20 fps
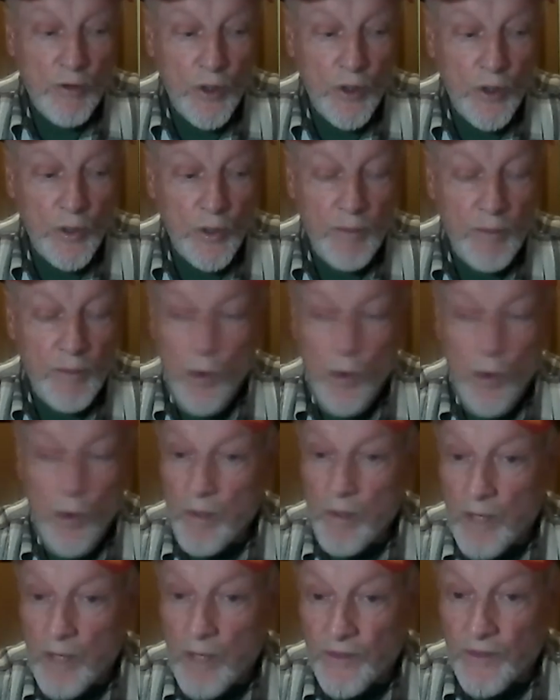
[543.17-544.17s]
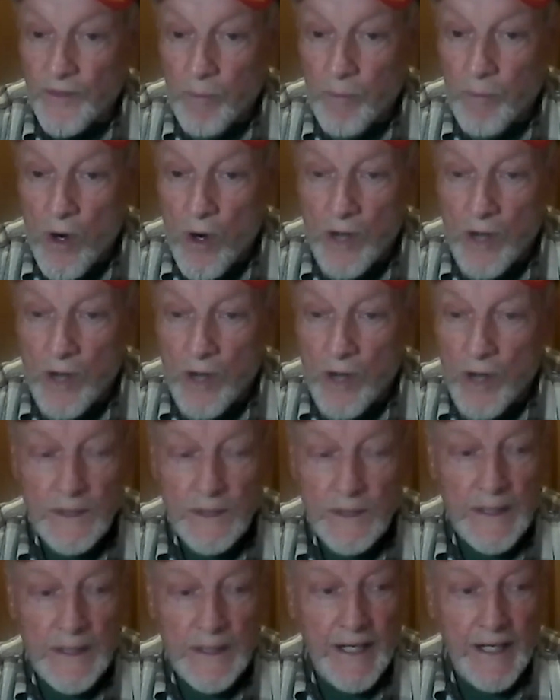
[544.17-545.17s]
only born a month apart,
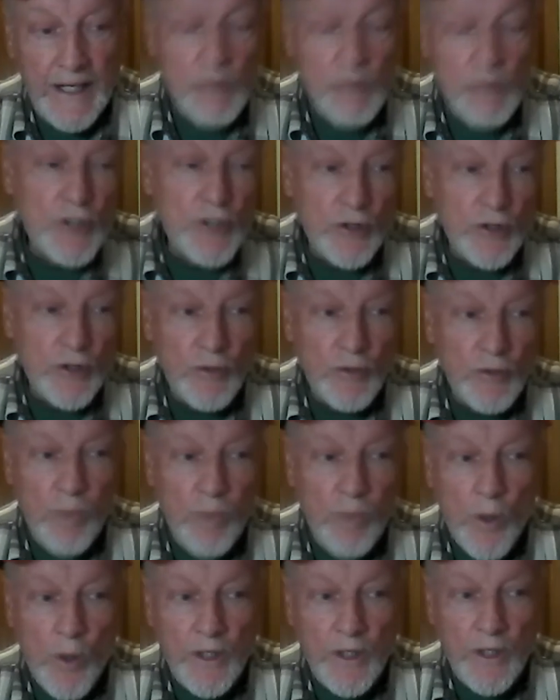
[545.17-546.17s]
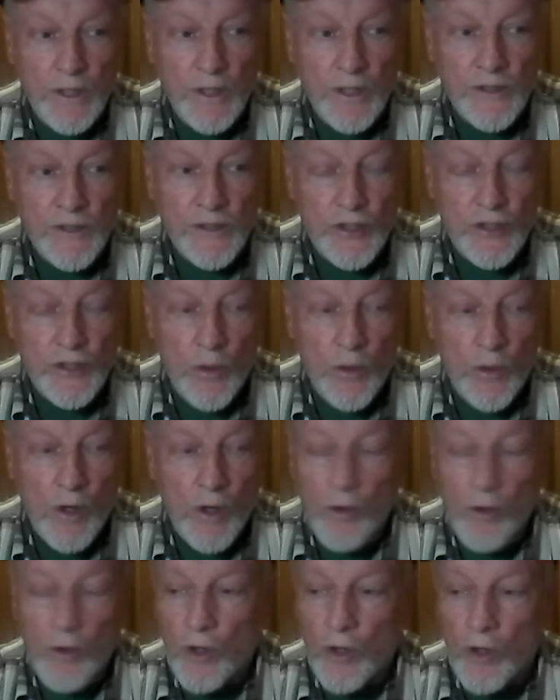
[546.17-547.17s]
and he was also born here in
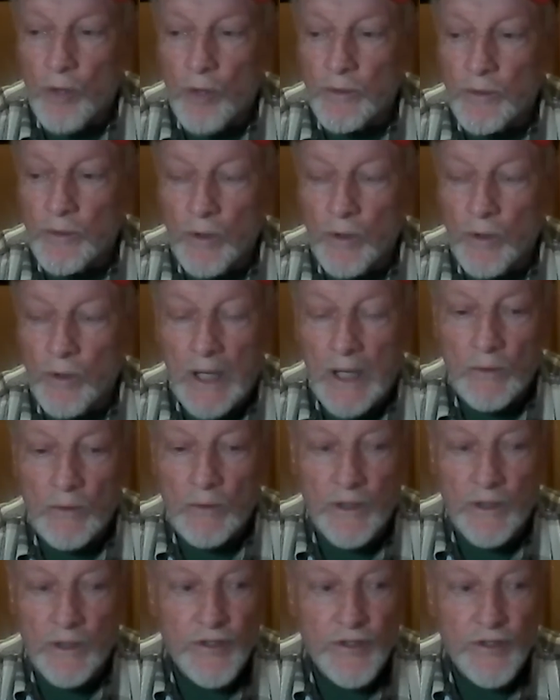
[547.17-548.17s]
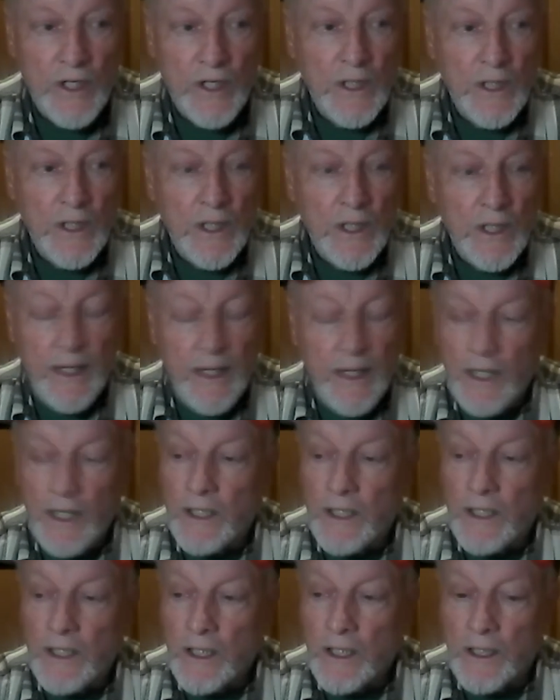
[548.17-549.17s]
Stillwater, Oklahoma, where I was,
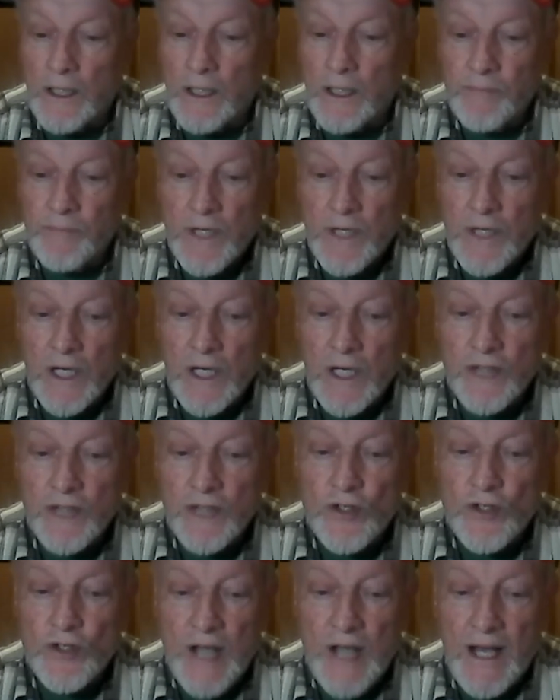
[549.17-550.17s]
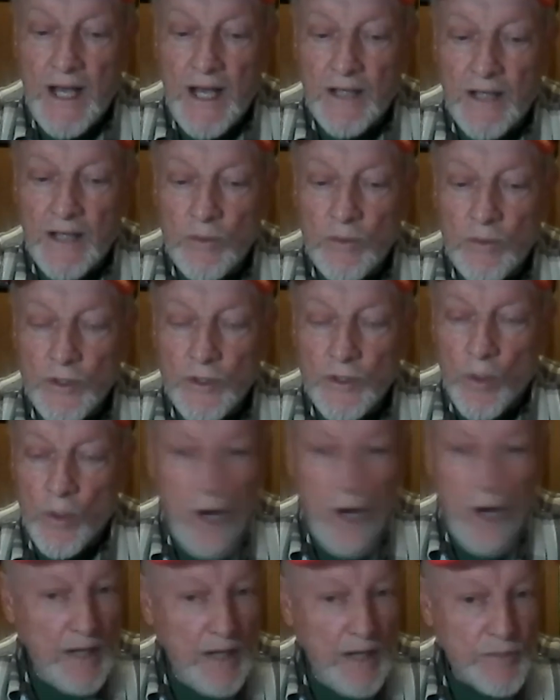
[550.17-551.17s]
and uh, his dad was a
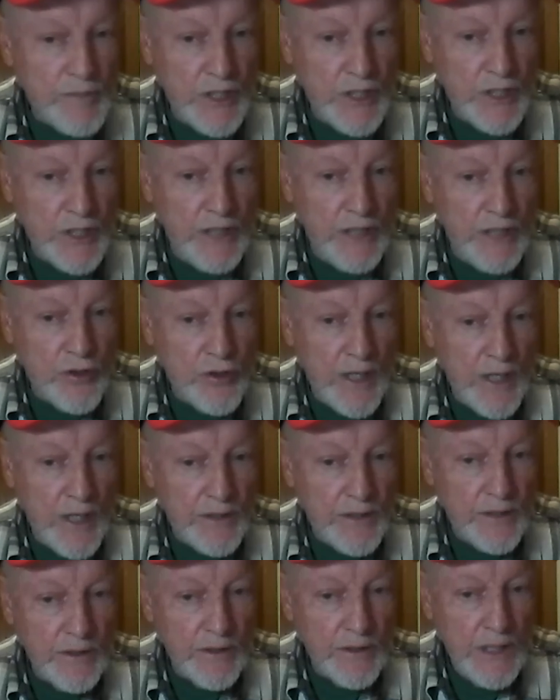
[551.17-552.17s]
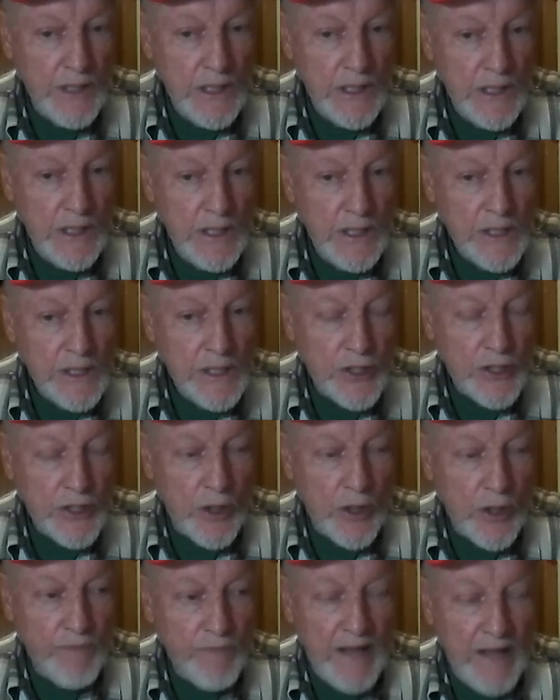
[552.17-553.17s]
YMCA director.
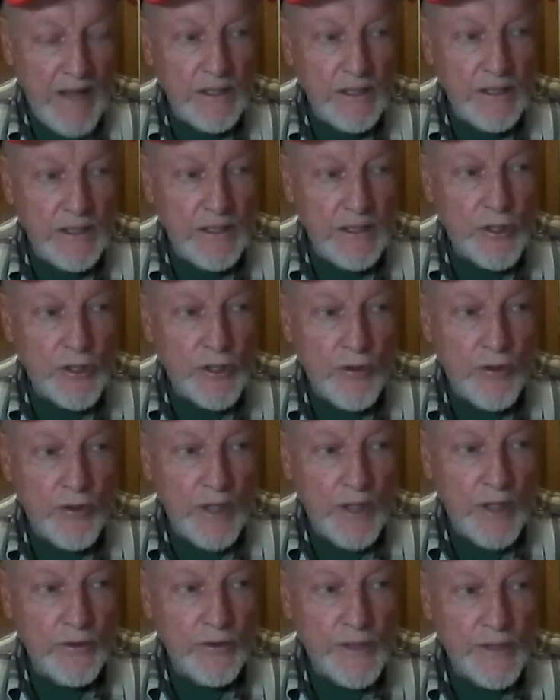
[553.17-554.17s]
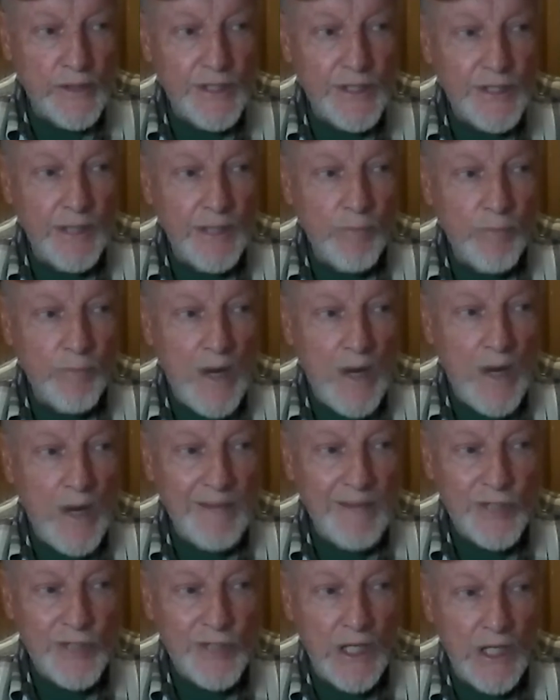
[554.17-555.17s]
So, in fact, he was a director of the same
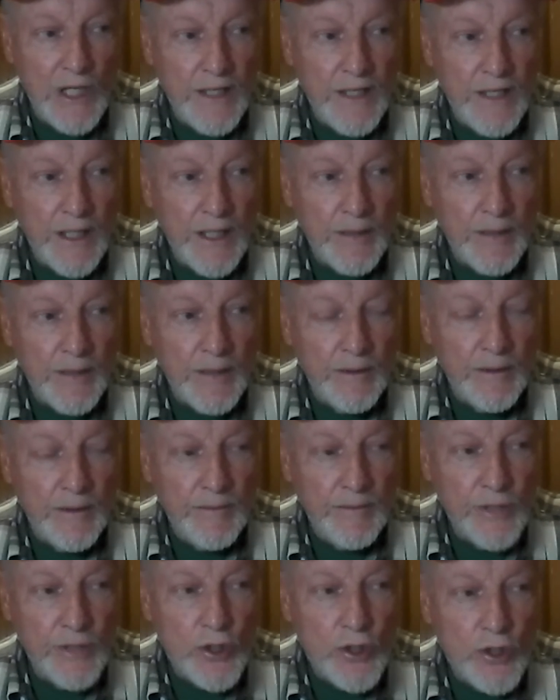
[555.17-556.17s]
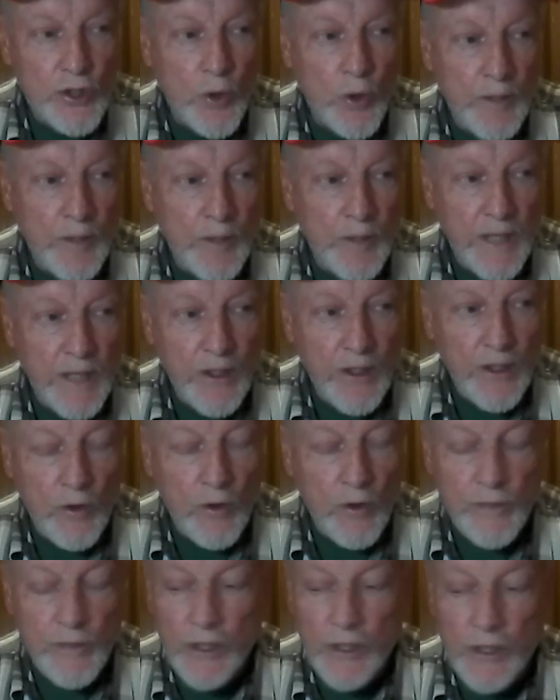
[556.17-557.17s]
YMCA that got destroyed by the
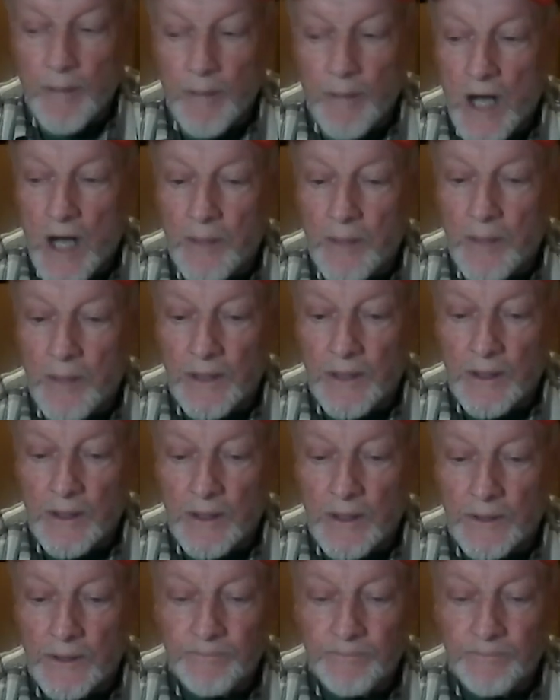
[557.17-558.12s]
Oklahoma City bombing uh,